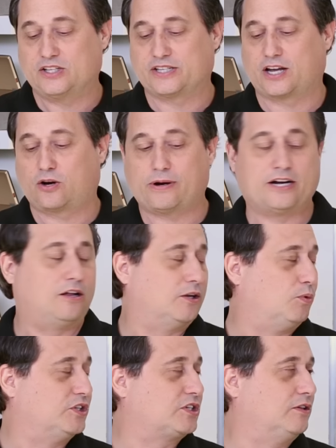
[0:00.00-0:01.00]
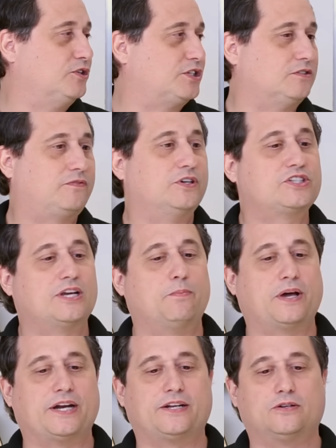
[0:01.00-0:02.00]
sounds like a great all-in-one solution for
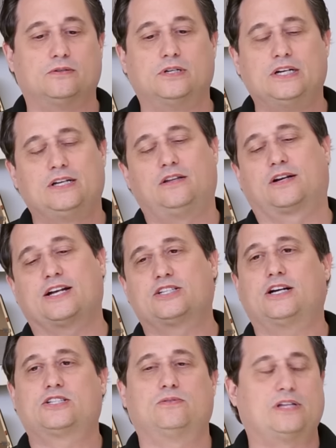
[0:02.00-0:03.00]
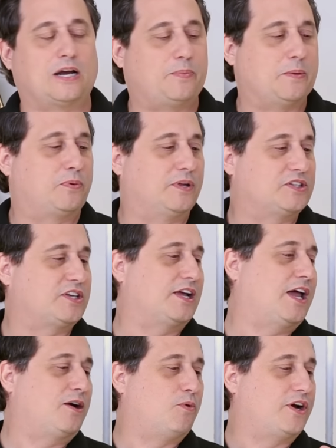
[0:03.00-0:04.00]
somebody who, look, I talk to a lot of people that say,
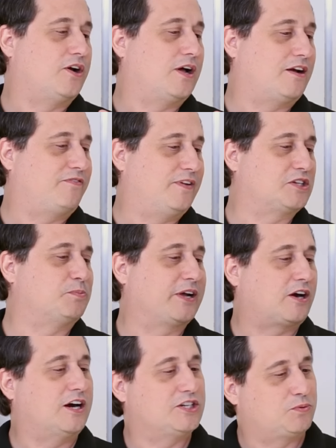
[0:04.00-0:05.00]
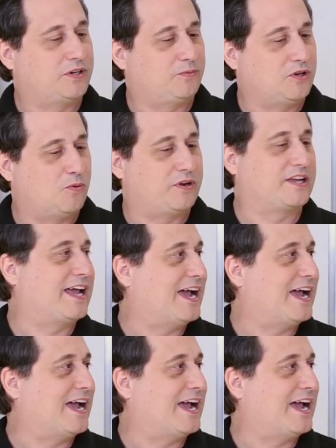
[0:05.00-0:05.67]
I don't want to know how to fix my car, I just want to know where the